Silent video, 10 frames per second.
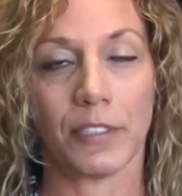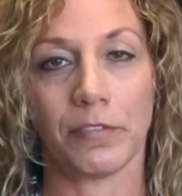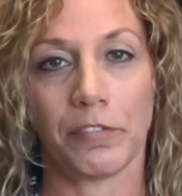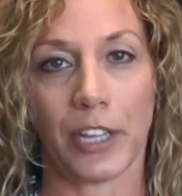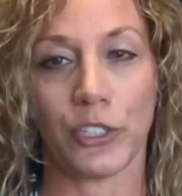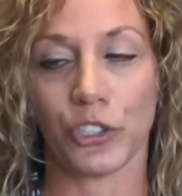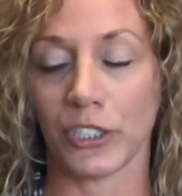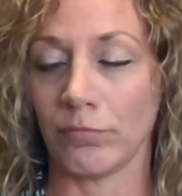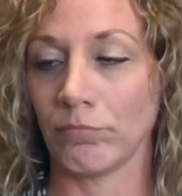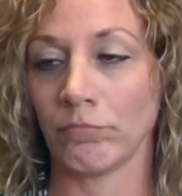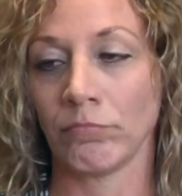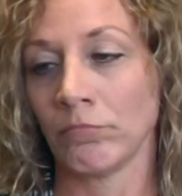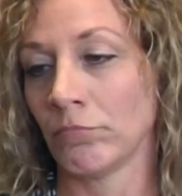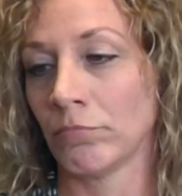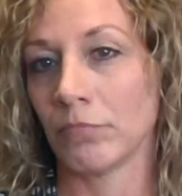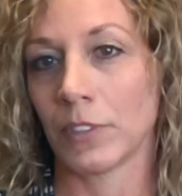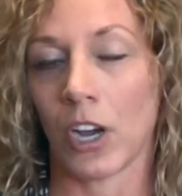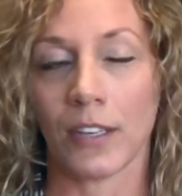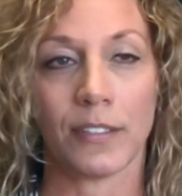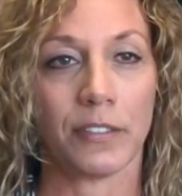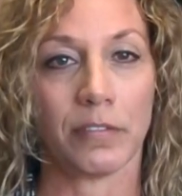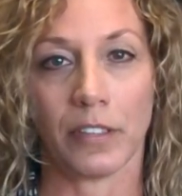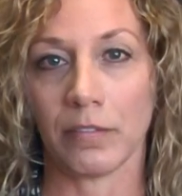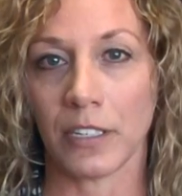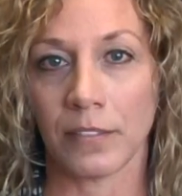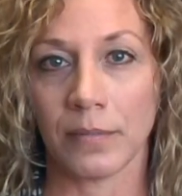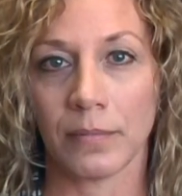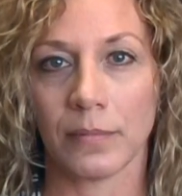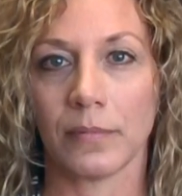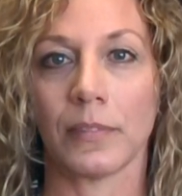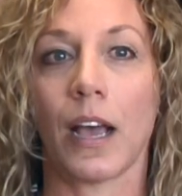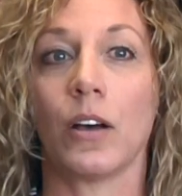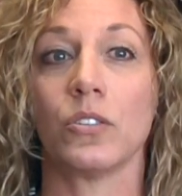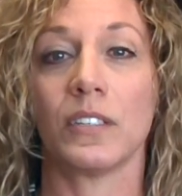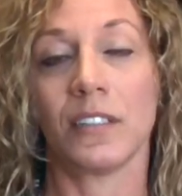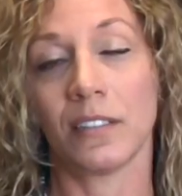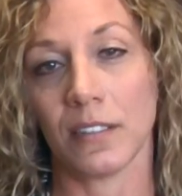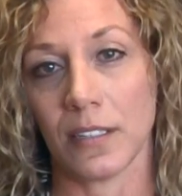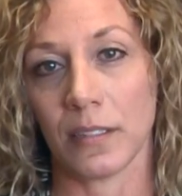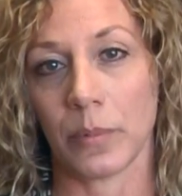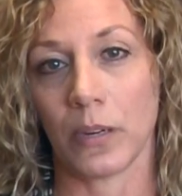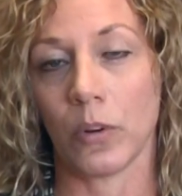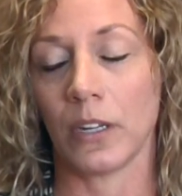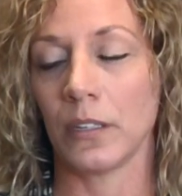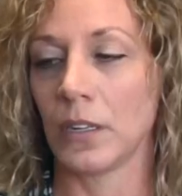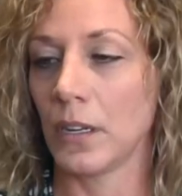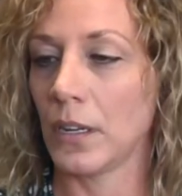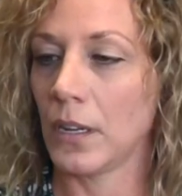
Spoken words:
inflation, cost of living, housing is a big one,